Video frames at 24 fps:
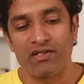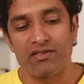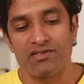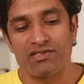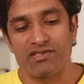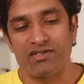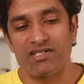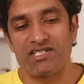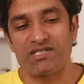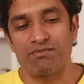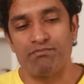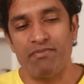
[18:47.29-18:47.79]

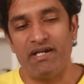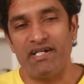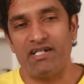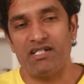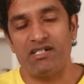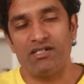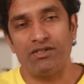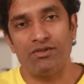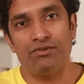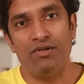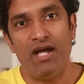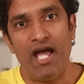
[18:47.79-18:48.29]
So it's
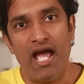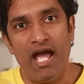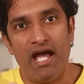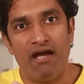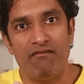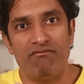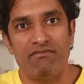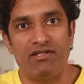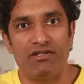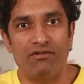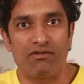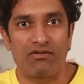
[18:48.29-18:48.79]
better to
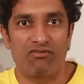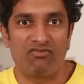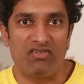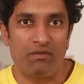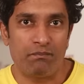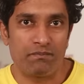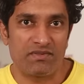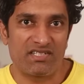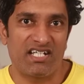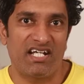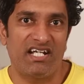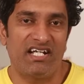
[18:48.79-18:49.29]
have your
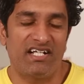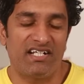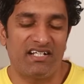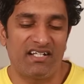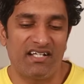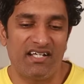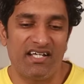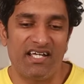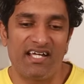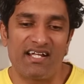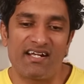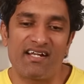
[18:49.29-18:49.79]
website
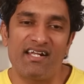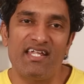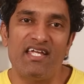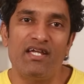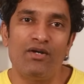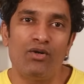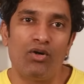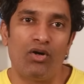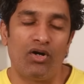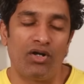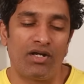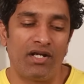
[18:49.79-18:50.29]
early
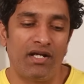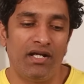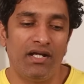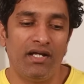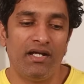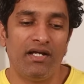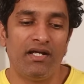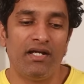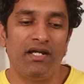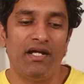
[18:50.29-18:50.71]
on